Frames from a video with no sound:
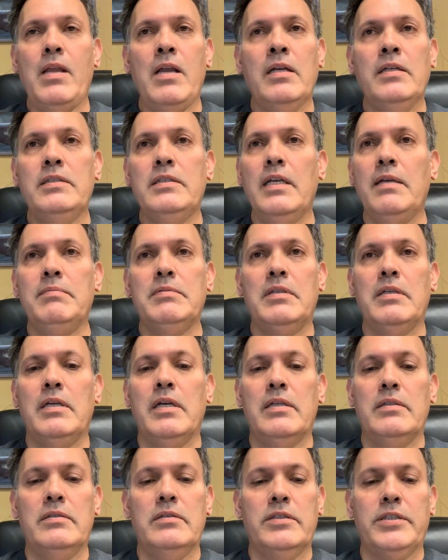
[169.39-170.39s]
It seems to
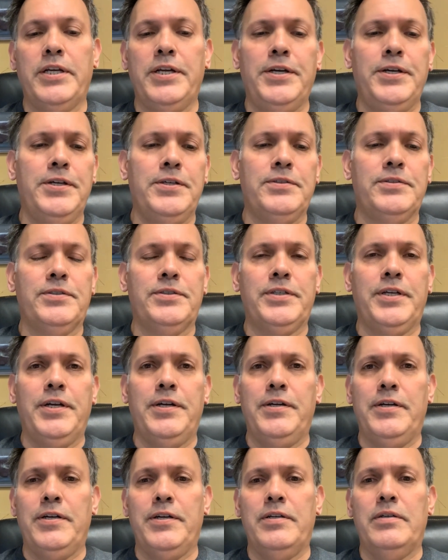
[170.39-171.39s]
get scarier and
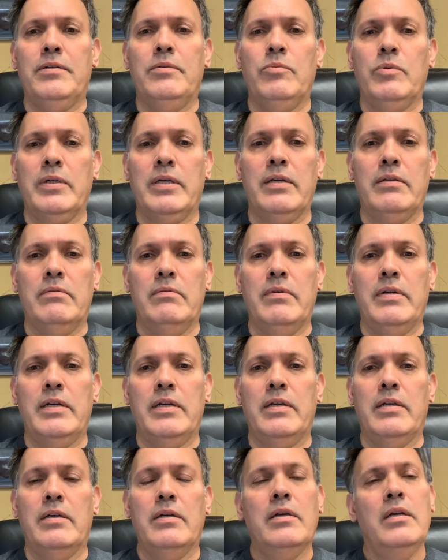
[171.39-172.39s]
scarier. We're getting ready
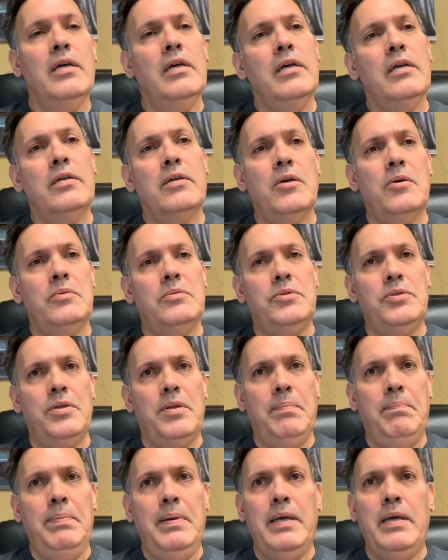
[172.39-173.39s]
to go to the
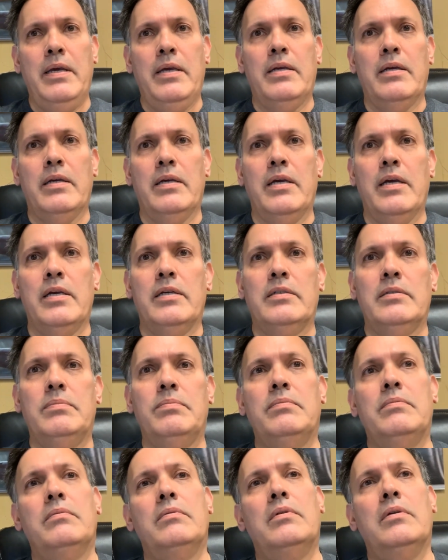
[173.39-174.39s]
peak, I guess,
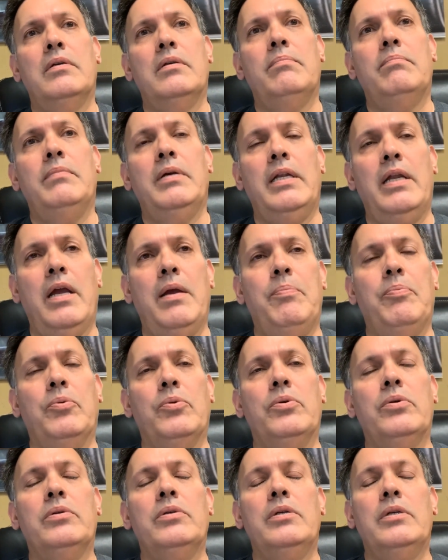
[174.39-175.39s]
the
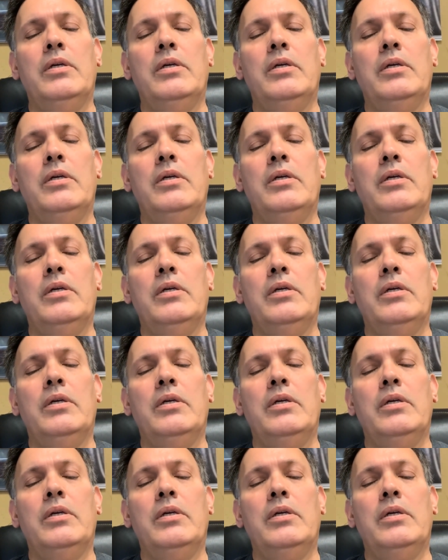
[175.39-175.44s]
mid-April.